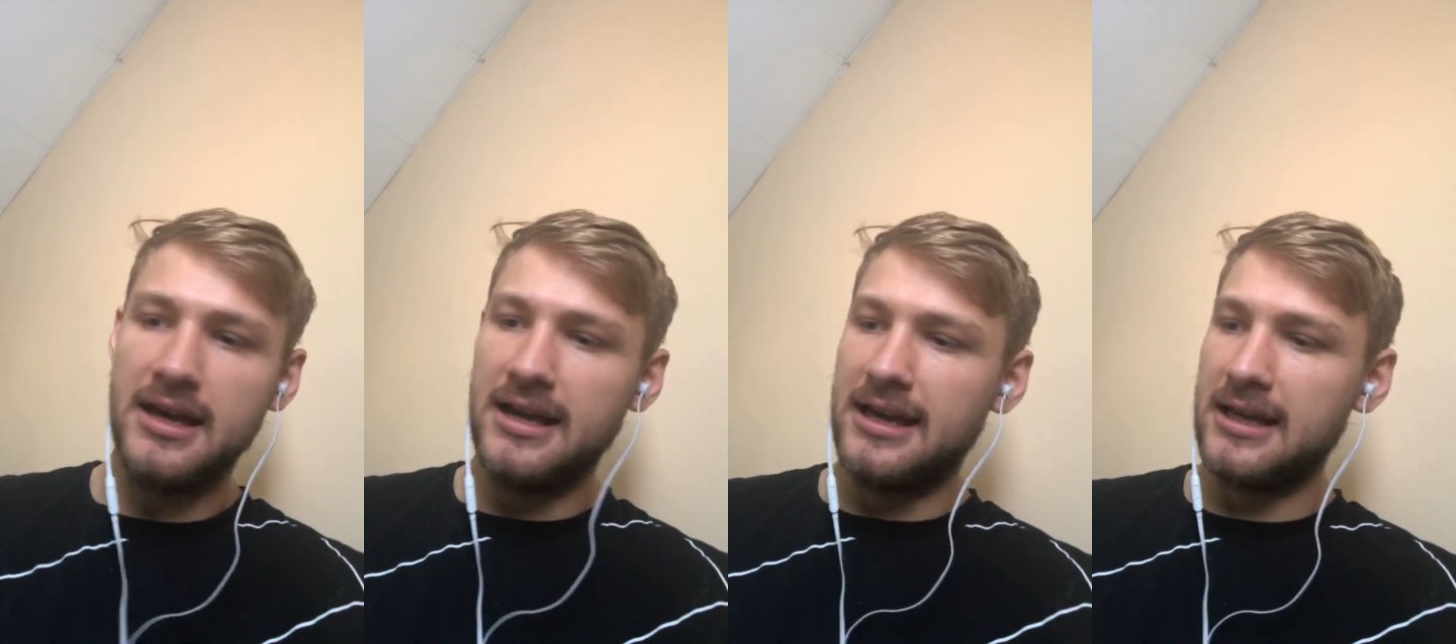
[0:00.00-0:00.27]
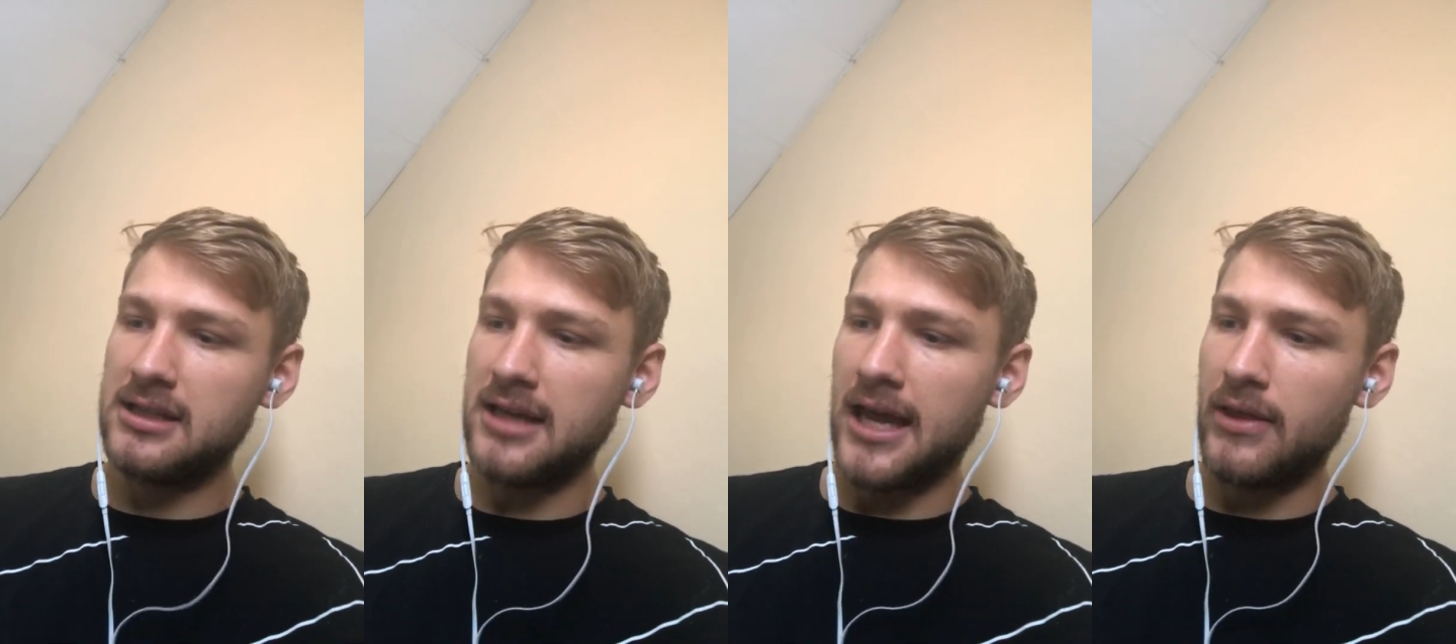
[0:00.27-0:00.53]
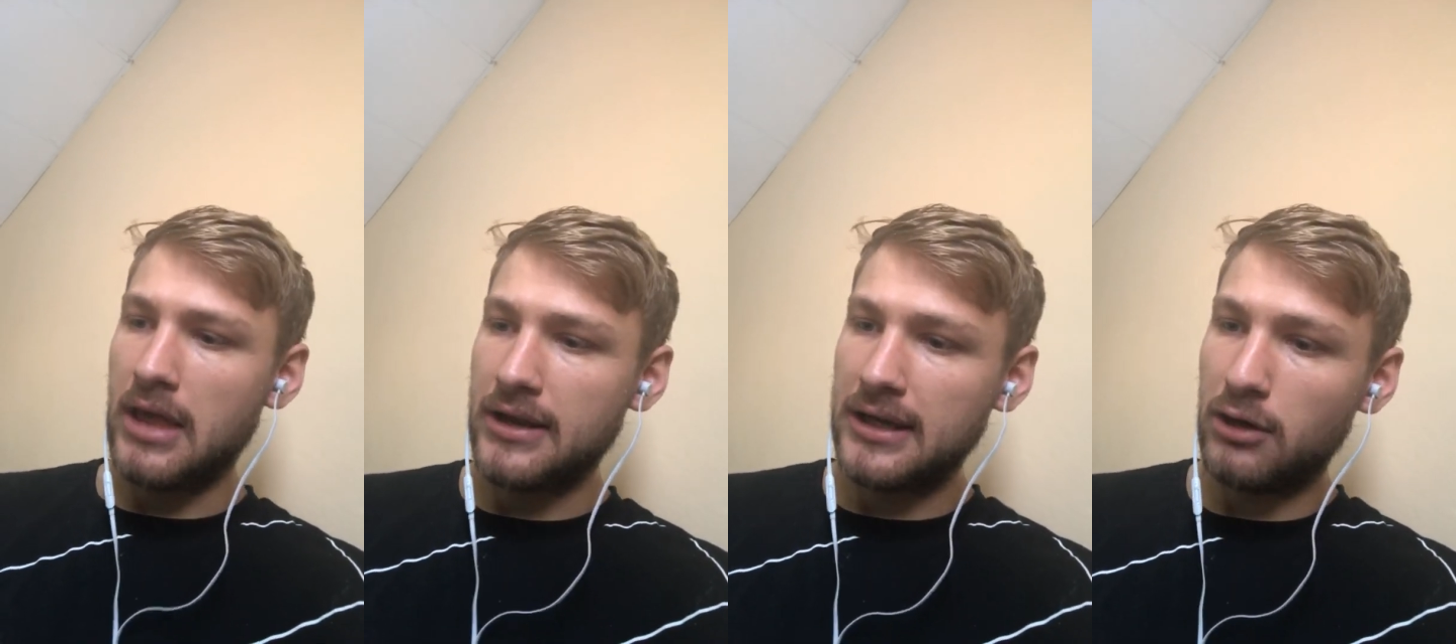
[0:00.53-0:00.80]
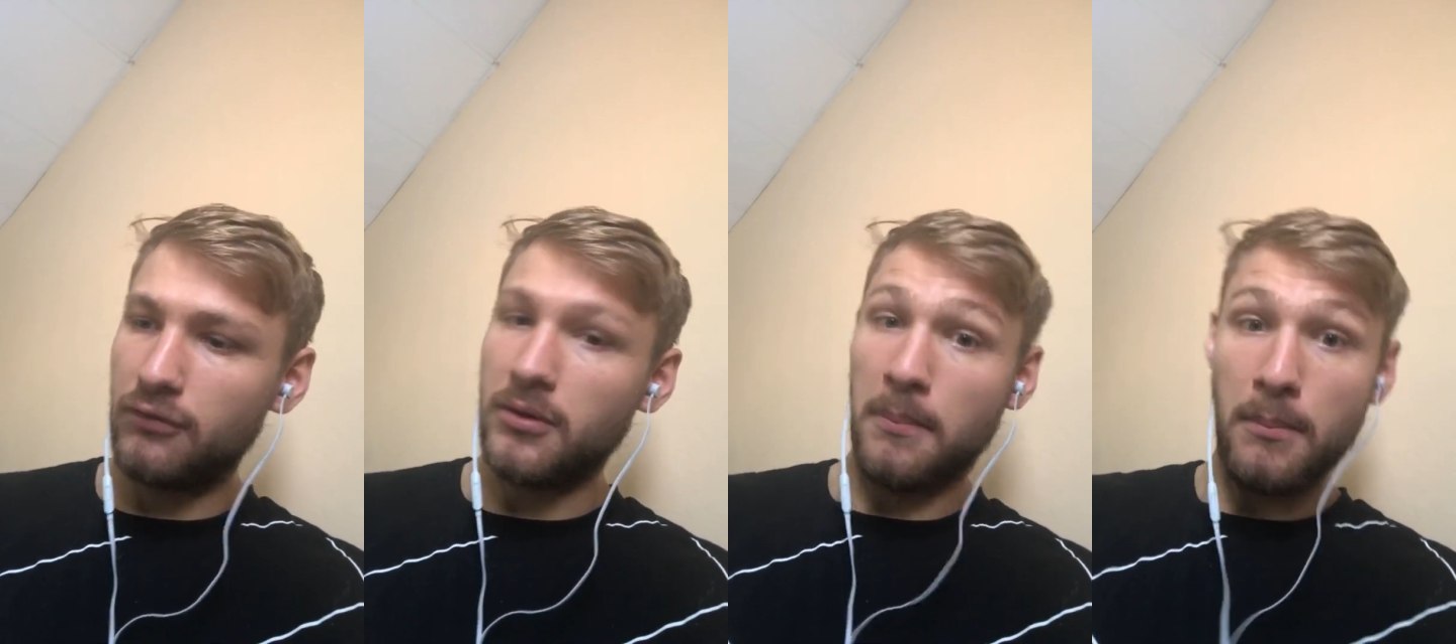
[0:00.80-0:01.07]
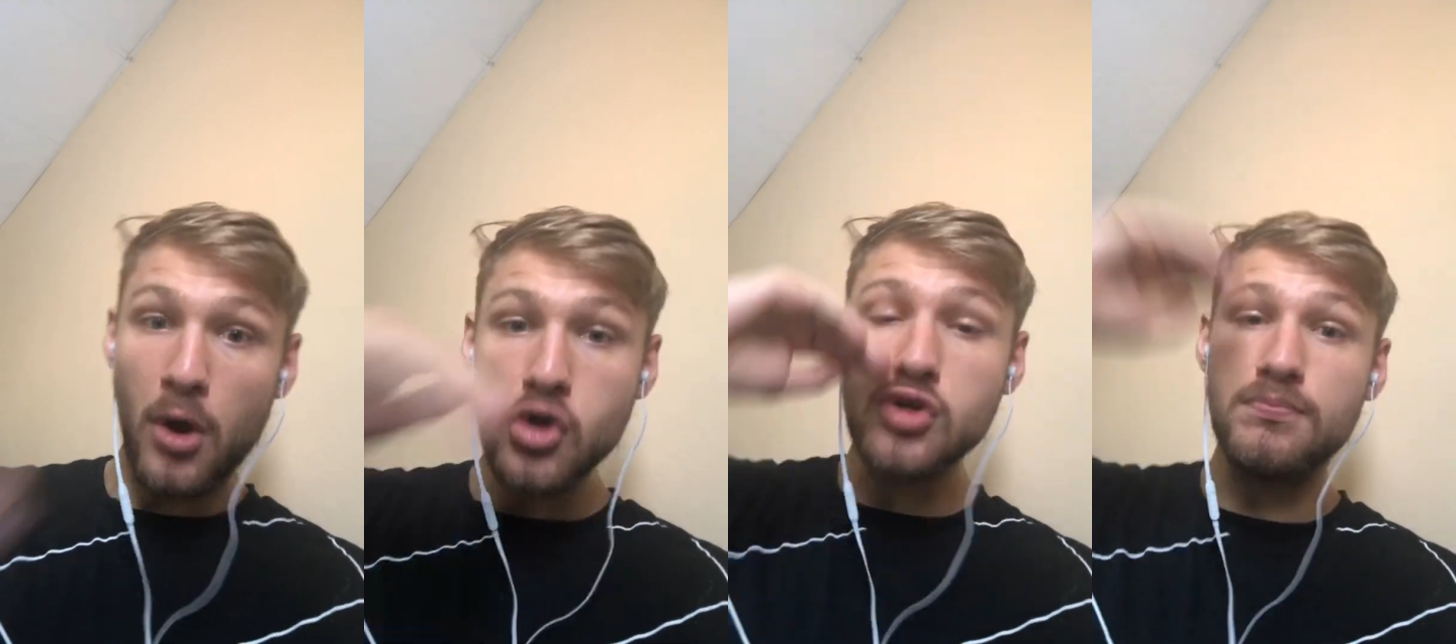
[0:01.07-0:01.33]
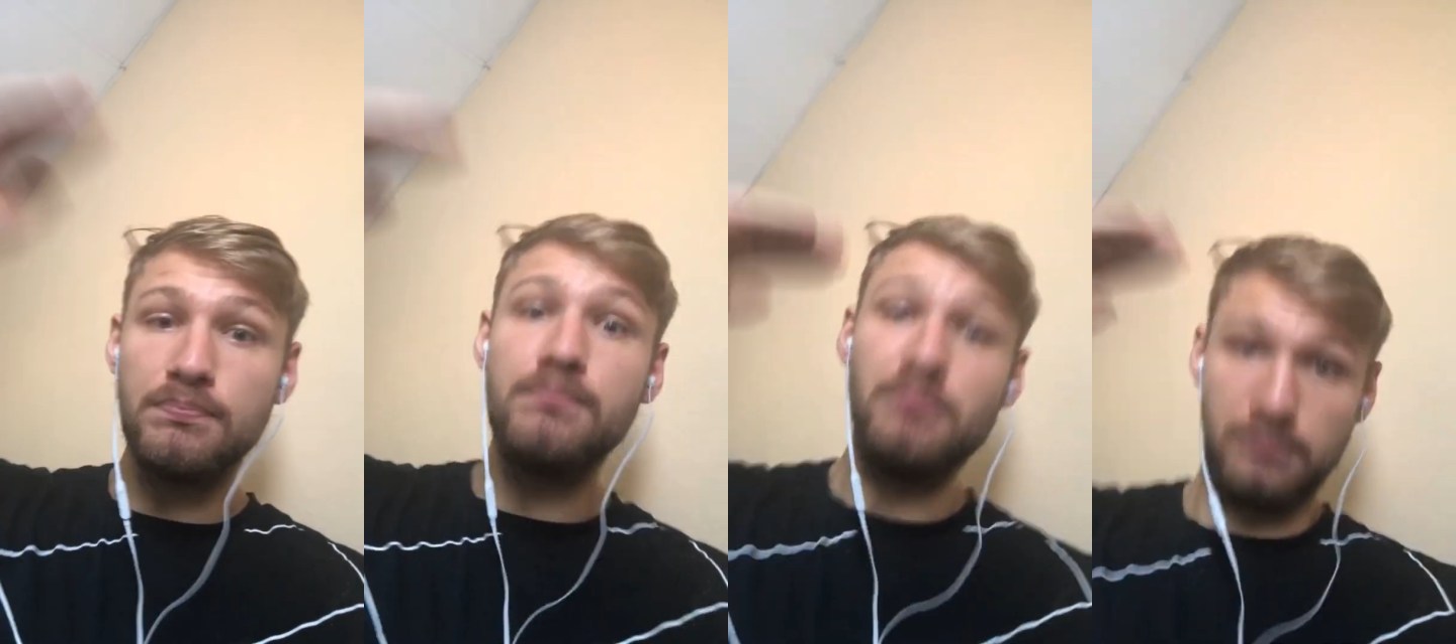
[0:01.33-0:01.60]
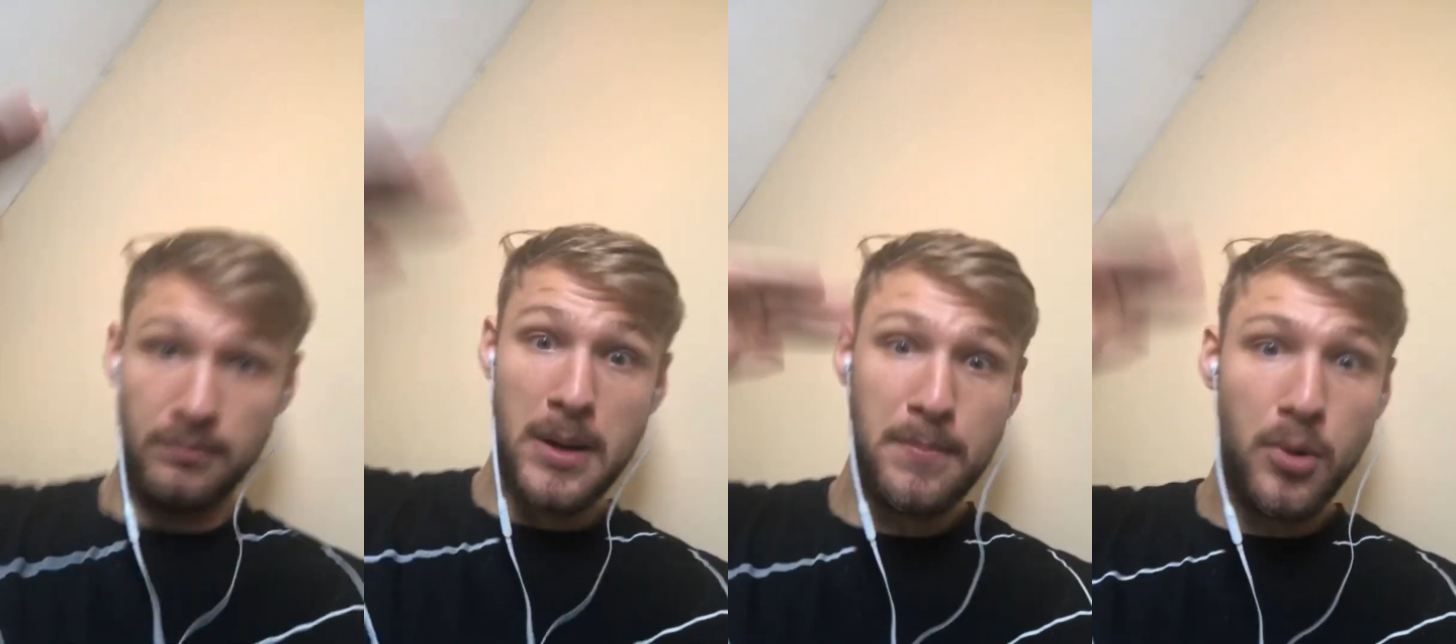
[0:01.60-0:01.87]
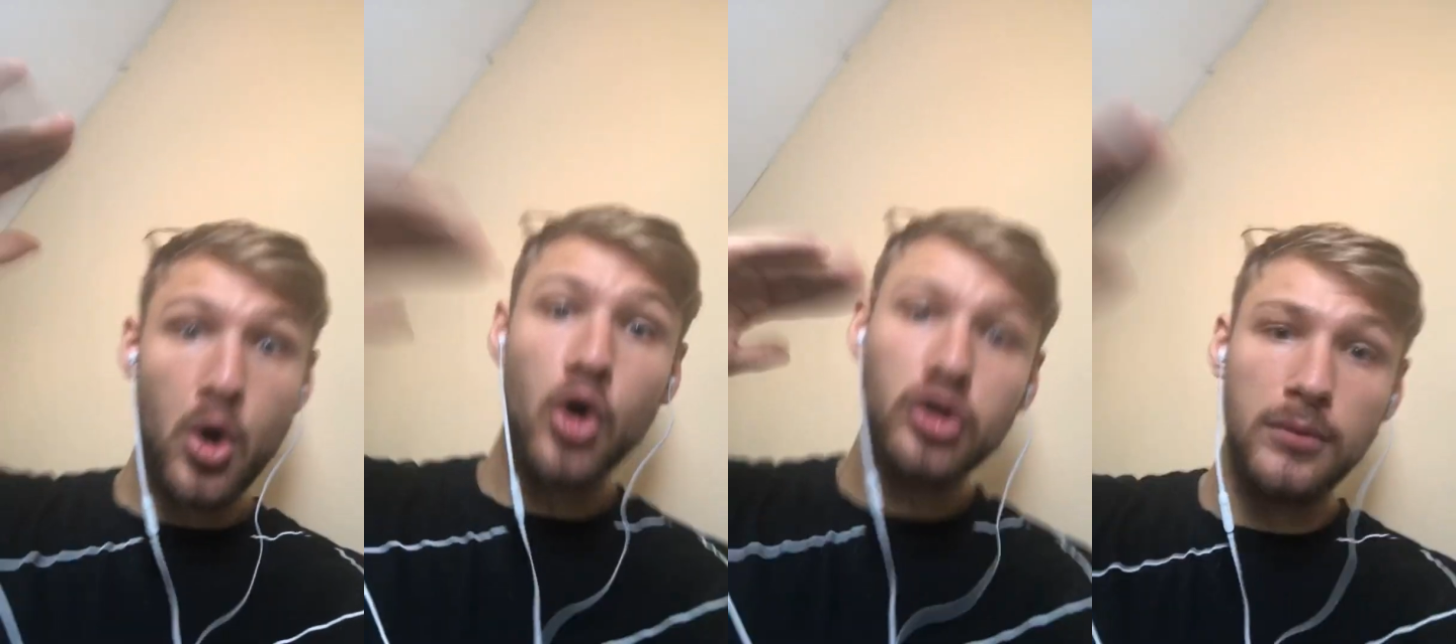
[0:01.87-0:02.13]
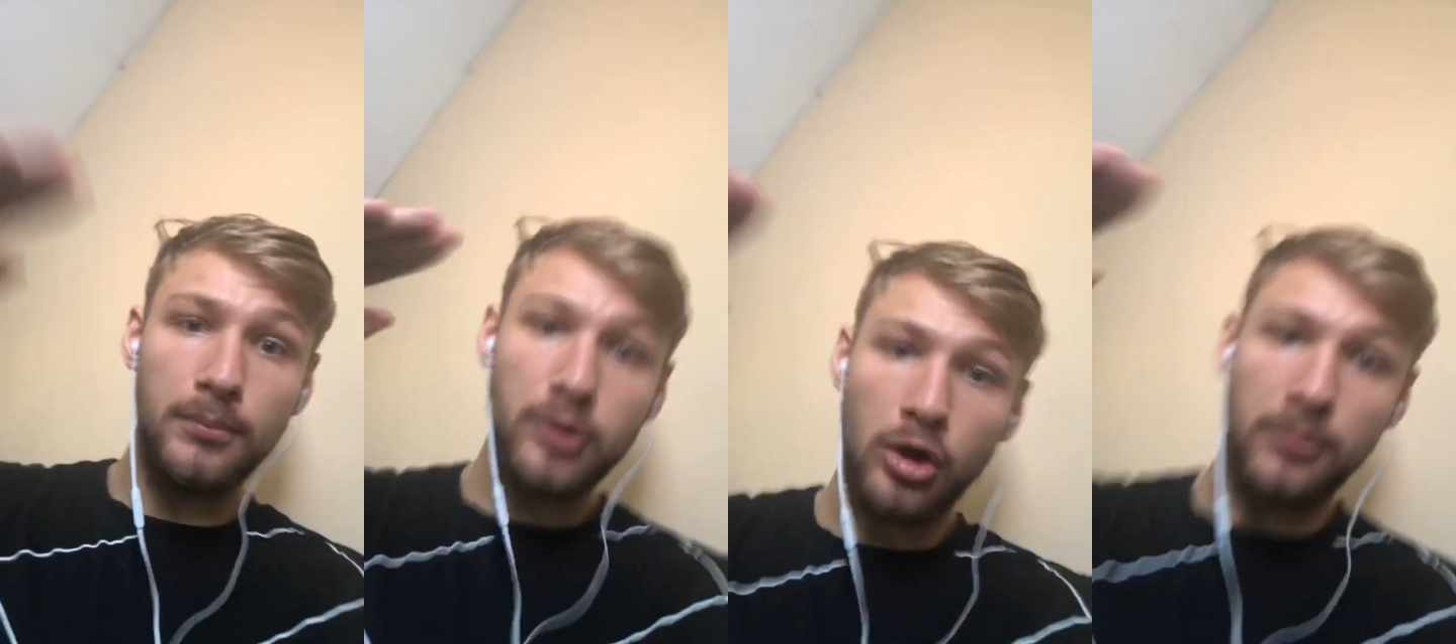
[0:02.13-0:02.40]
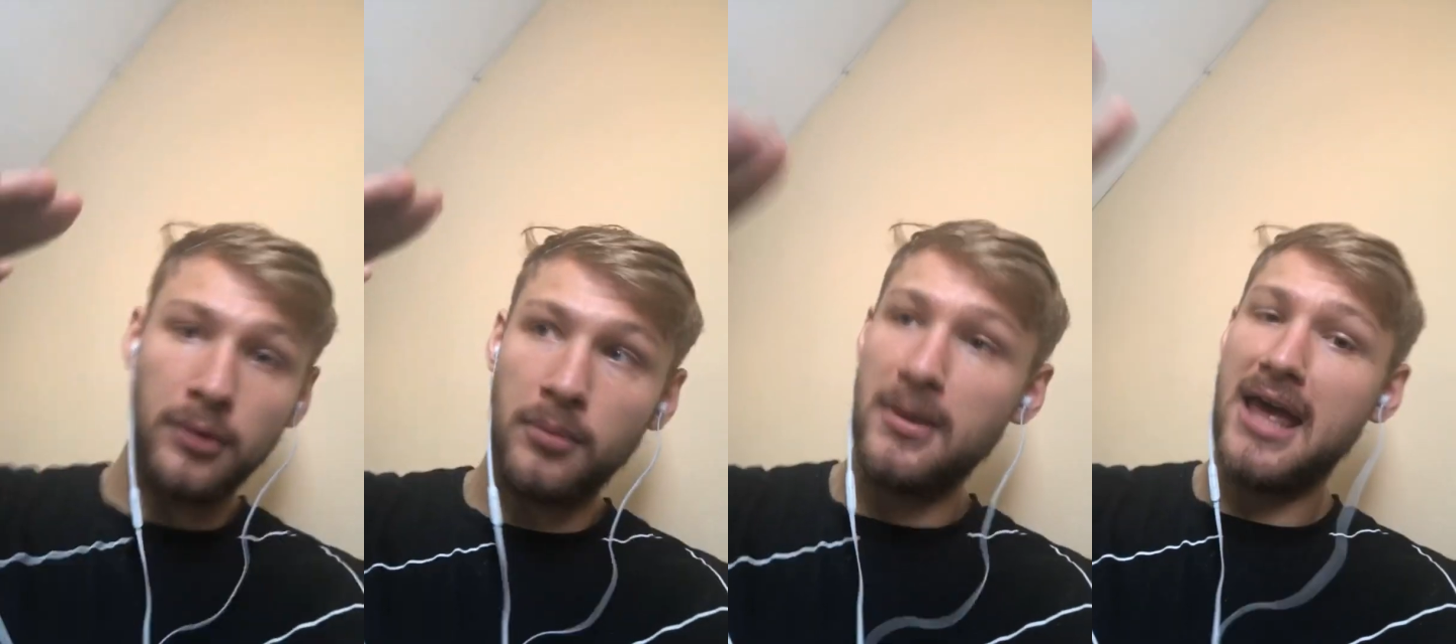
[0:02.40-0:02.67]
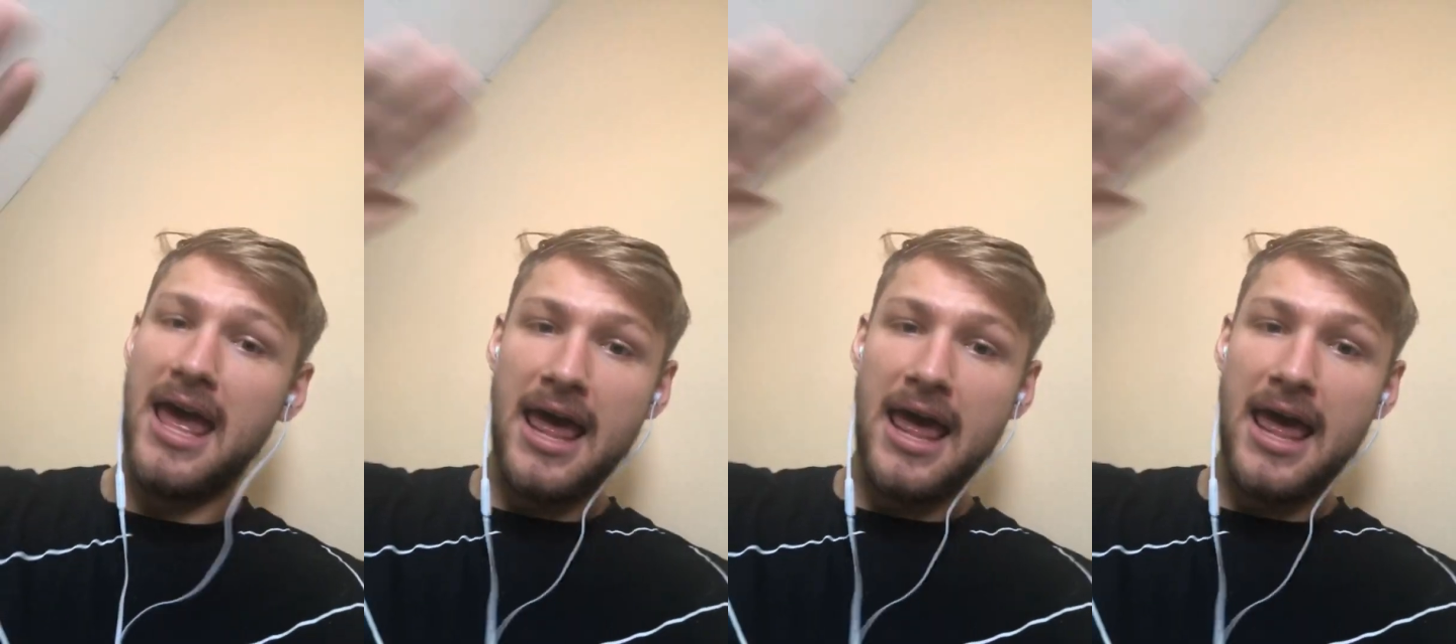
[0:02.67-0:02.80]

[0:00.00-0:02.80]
It's like they deal with the most important problem,